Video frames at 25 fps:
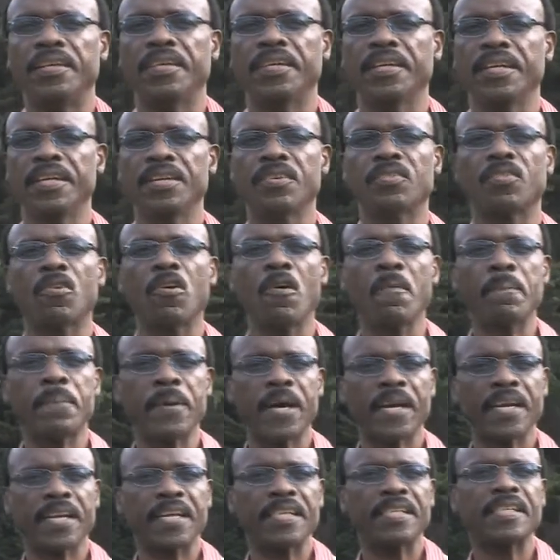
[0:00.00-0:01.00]

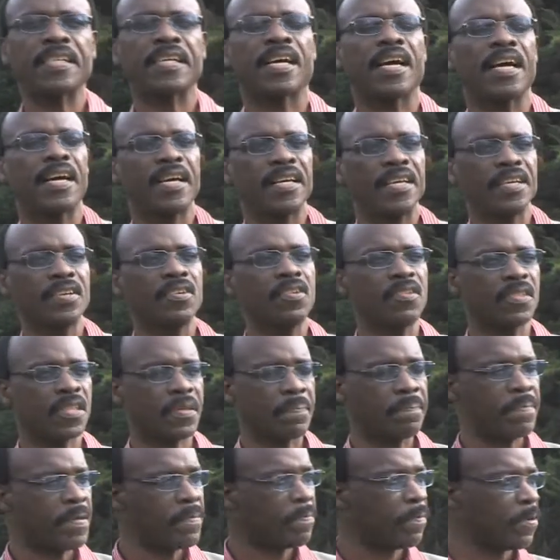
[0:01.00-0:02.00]
incorporate
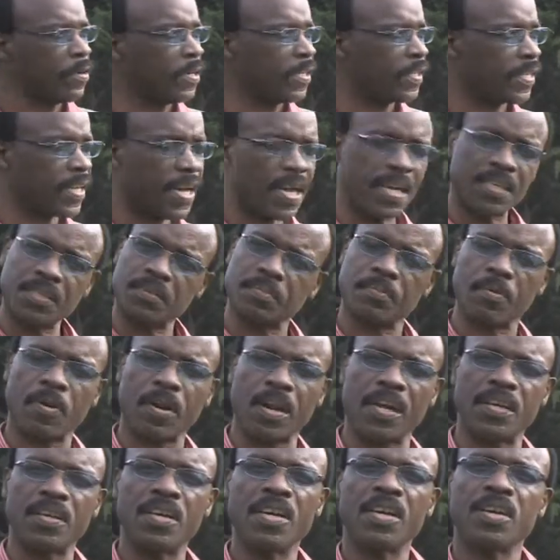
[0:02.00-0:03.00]
the people in
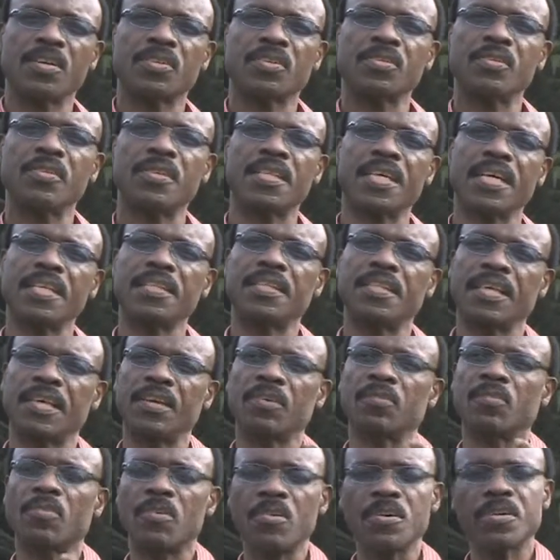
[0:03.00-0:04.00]
diaspora so that
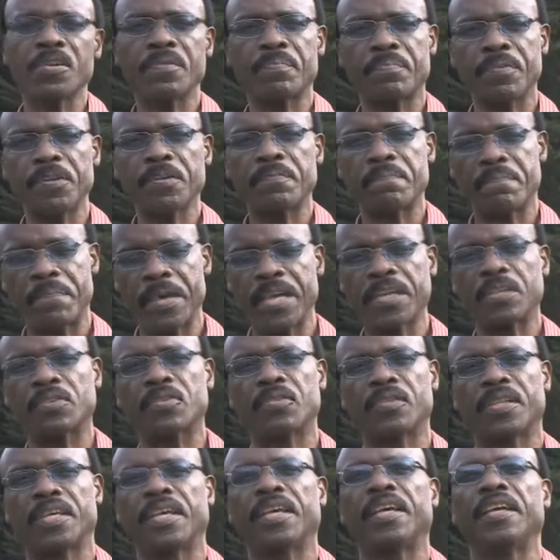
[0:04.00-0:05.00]
they contribute back
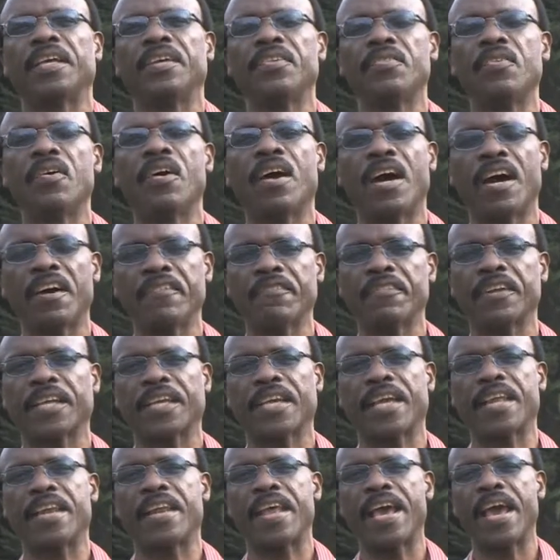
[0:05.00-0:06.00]
to the
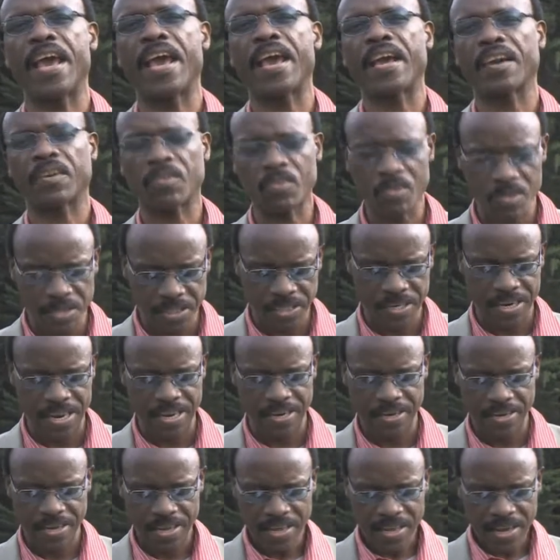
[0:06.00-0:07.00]
African
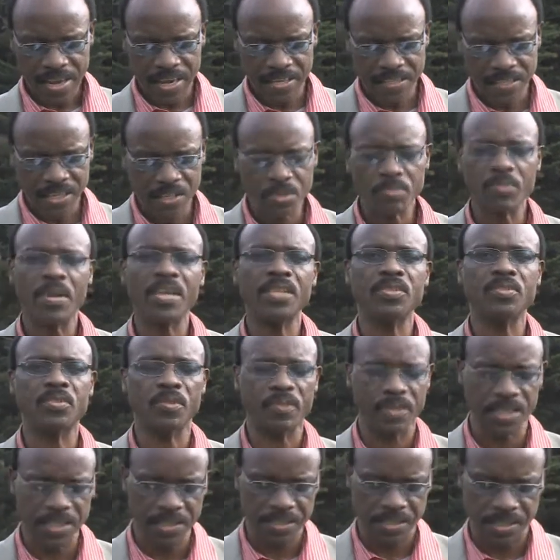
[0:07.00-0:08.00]
continent. I just want
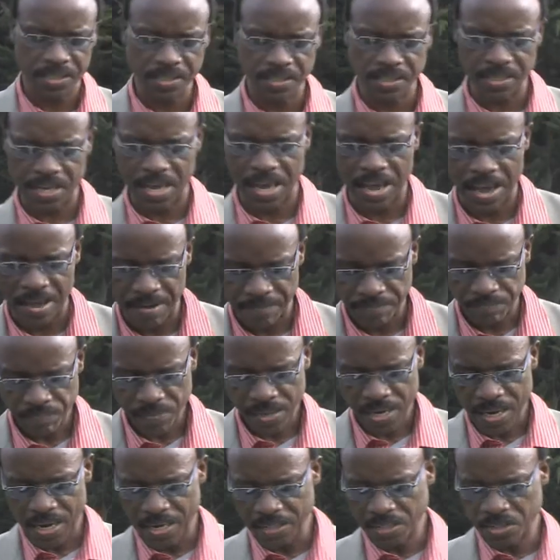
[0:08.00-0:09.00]
to read this
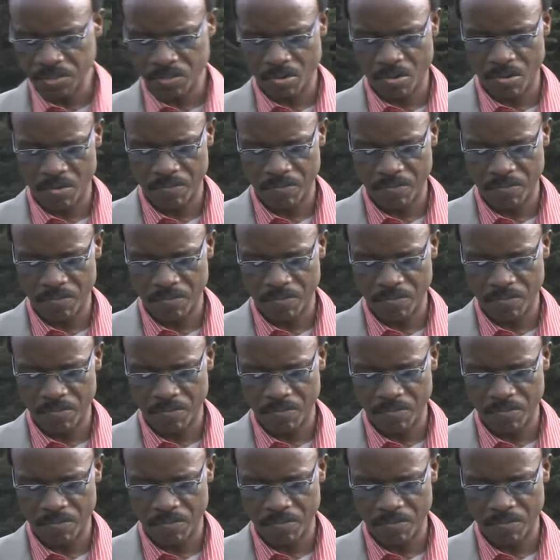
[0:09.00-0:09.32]
article